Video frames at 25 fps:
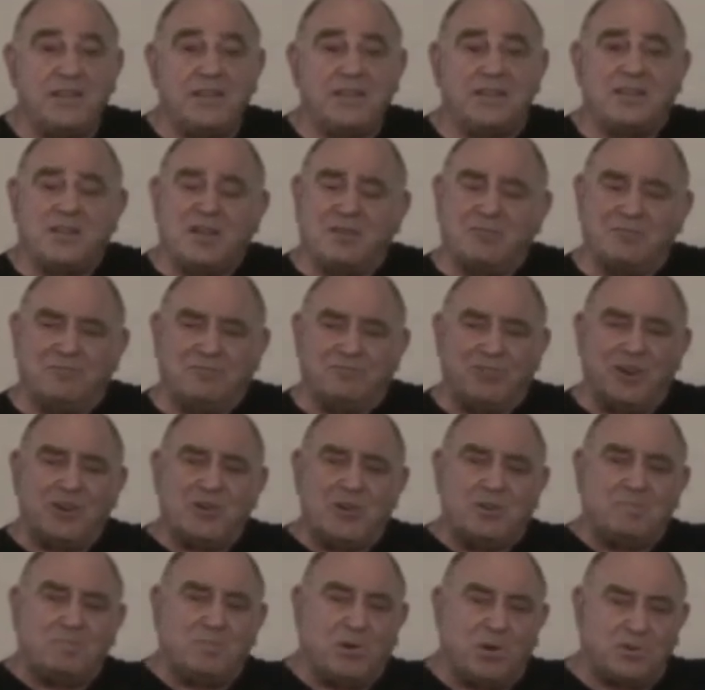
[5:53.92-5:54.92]
in a
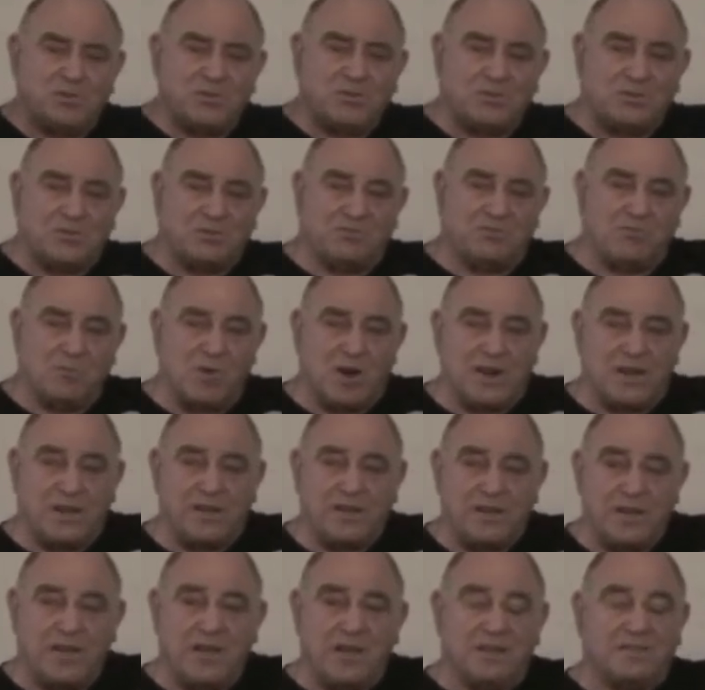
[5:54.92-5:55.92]
very positive
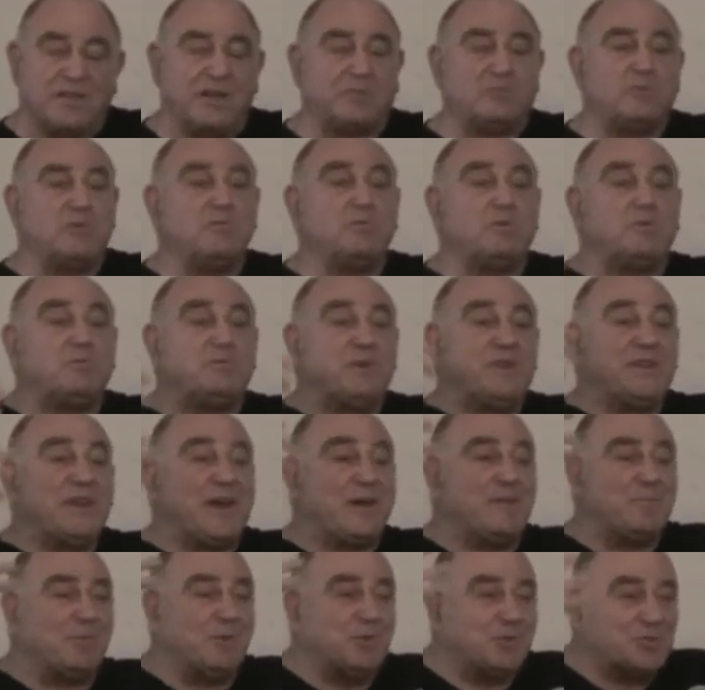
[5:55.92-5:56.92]
way, that we would
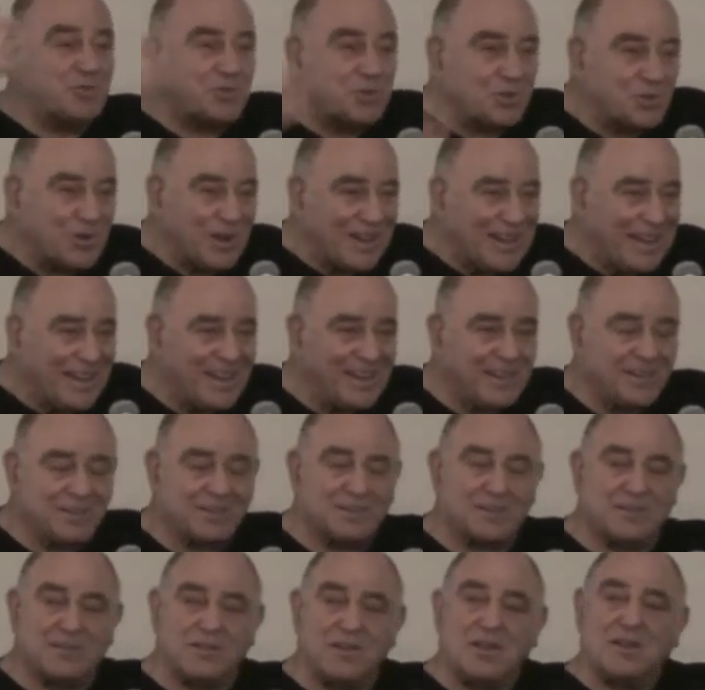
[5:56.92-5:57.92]
be able to
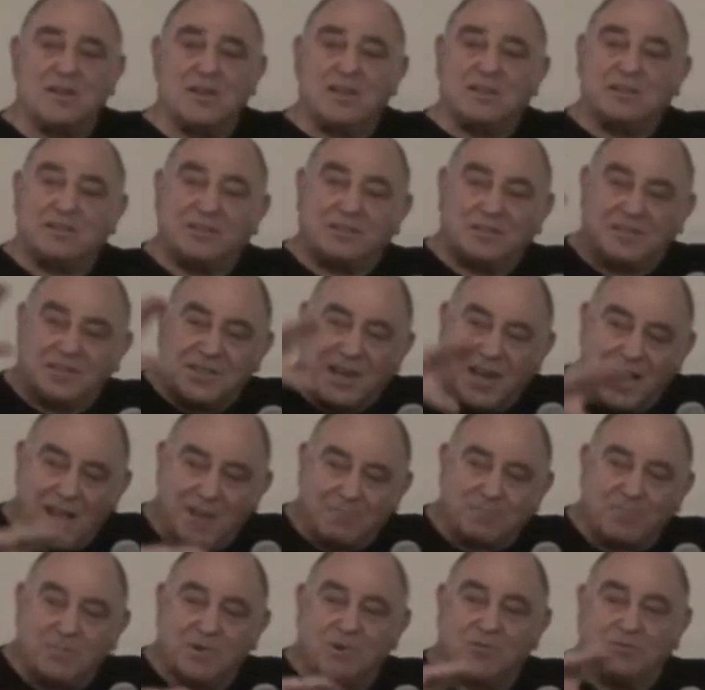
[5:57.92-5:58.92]
end the
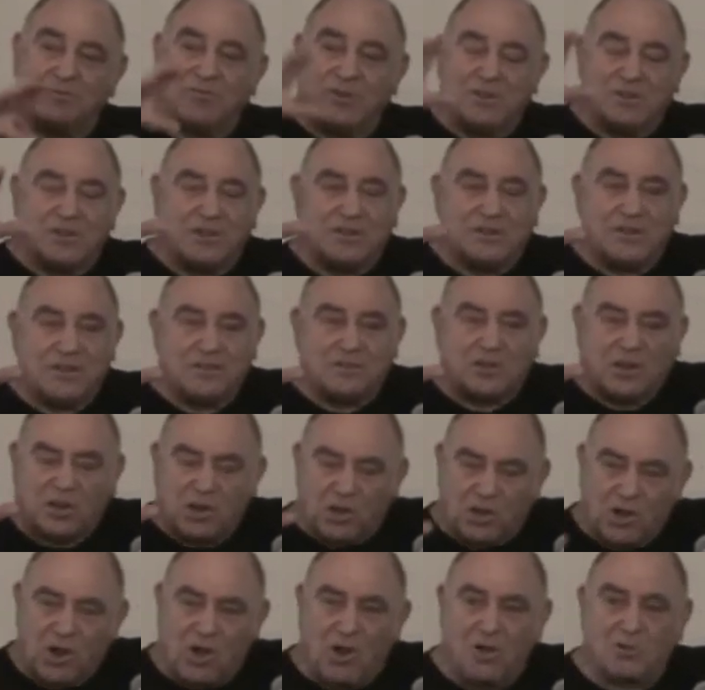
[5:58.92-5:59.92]
type of
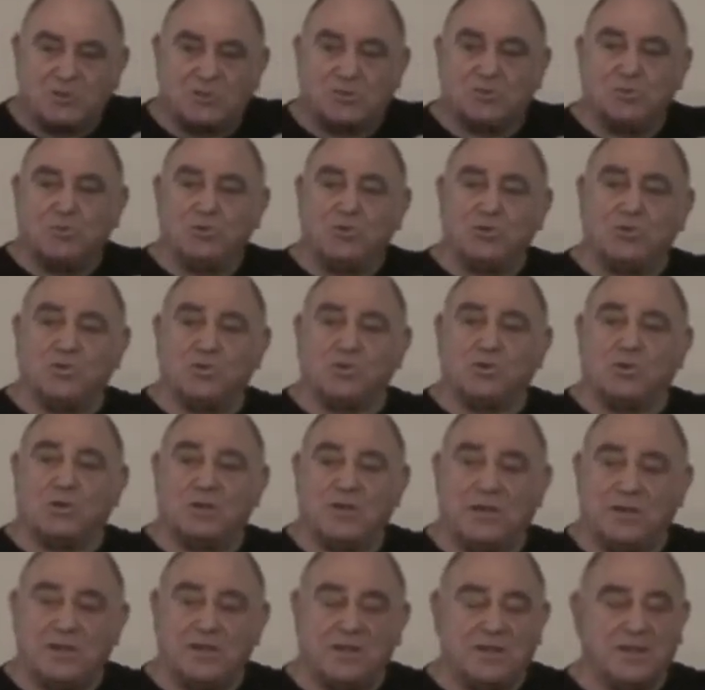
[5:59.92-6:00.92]
class
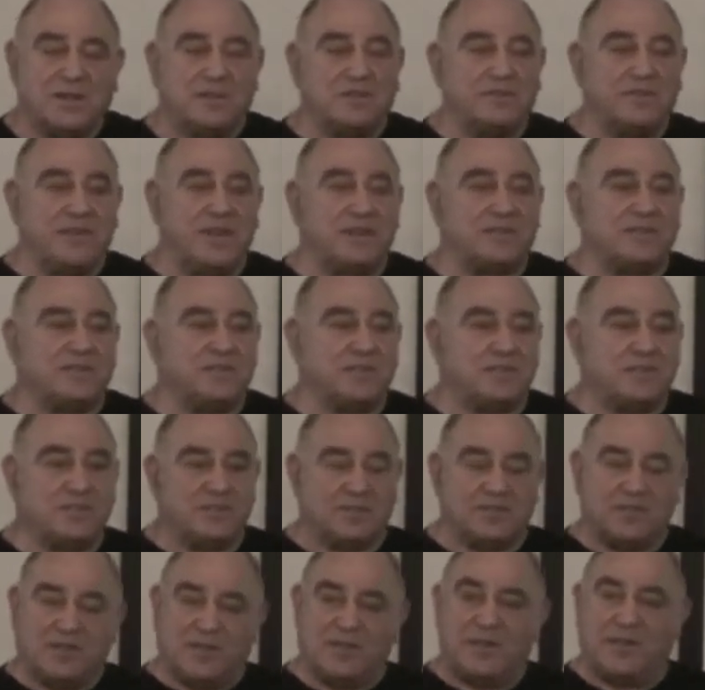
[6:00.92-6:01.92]
rule
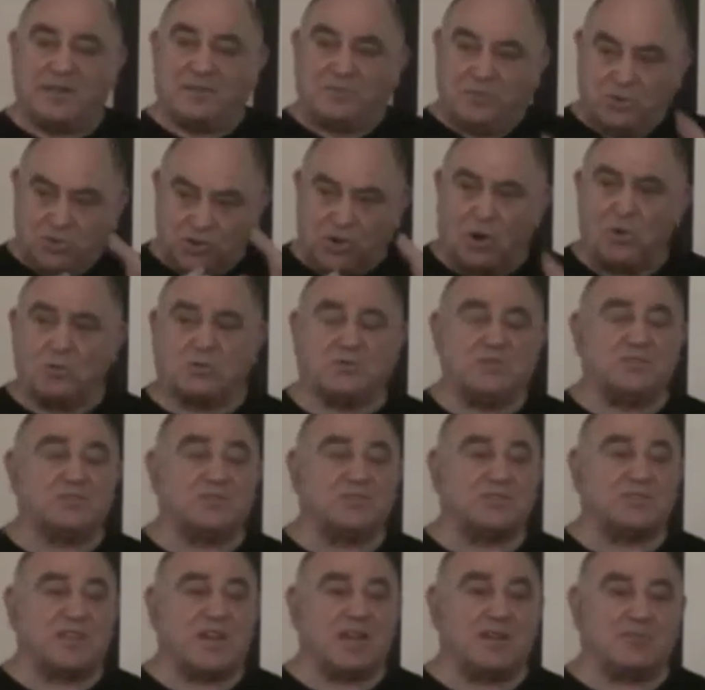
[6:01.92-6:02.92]
that had dogged
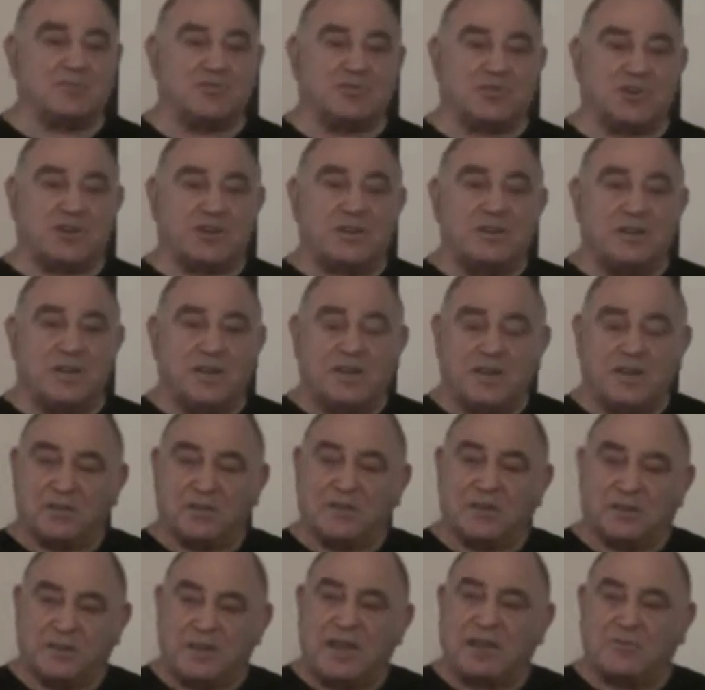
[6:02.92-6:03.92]
this country,
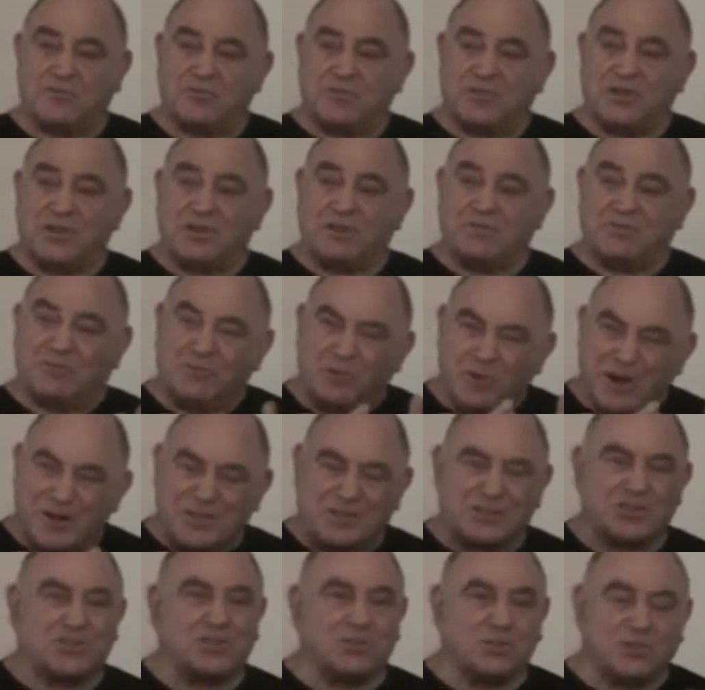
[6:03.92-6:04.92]
a country of
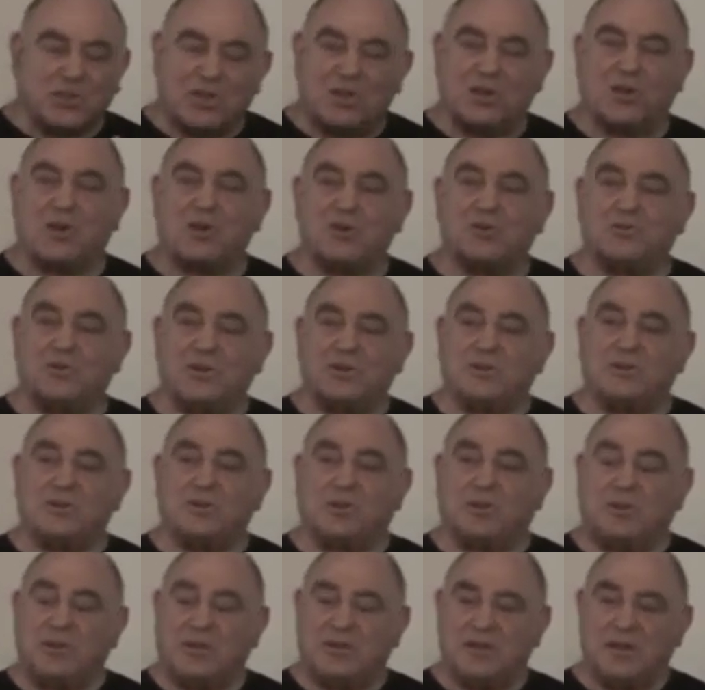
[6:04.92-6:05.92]
racial
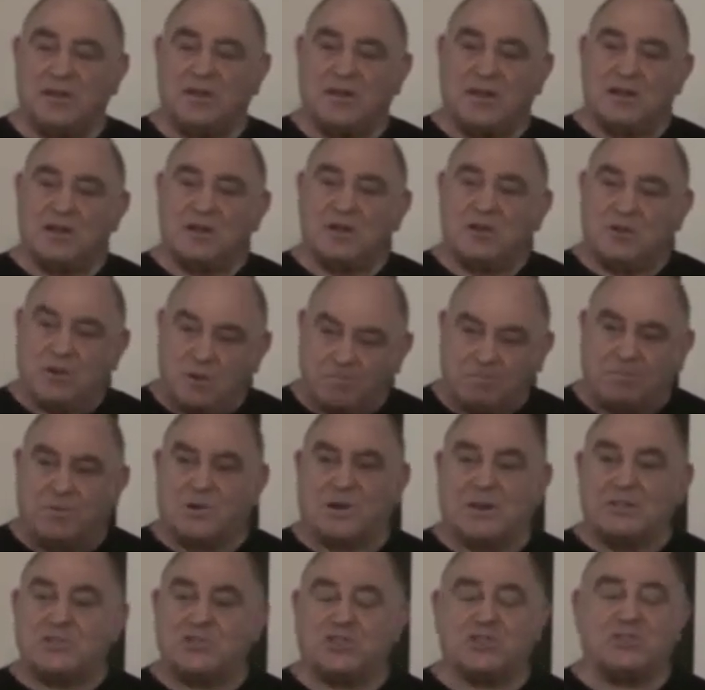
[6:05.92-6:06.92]
colonial
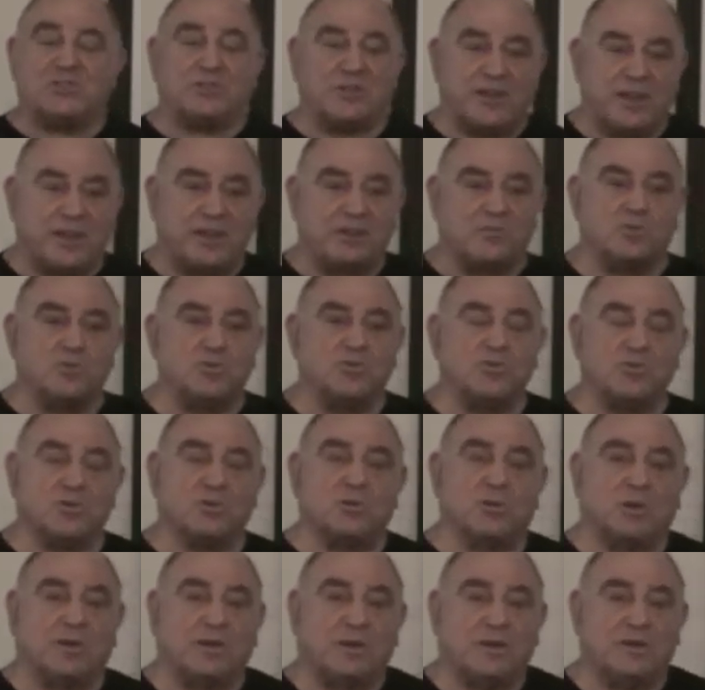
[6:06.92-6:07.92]
oppression and
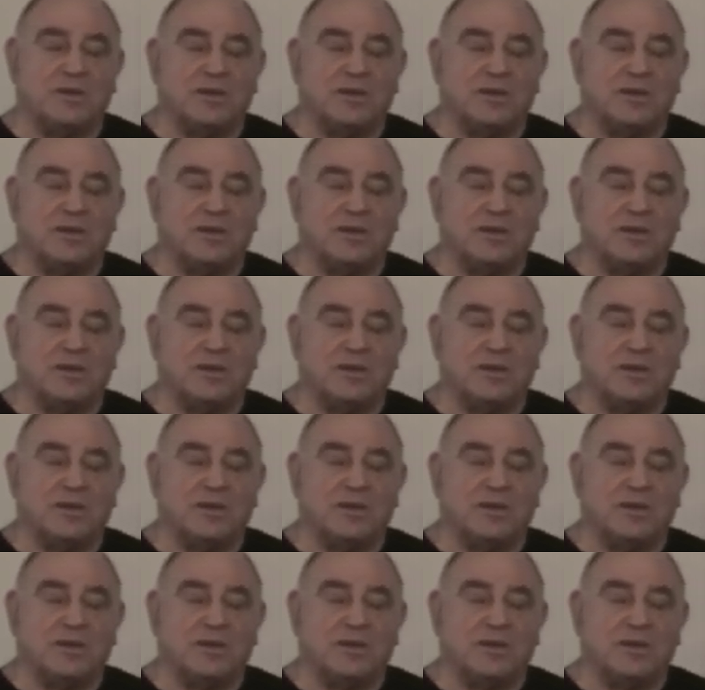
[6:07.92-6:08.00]
rule,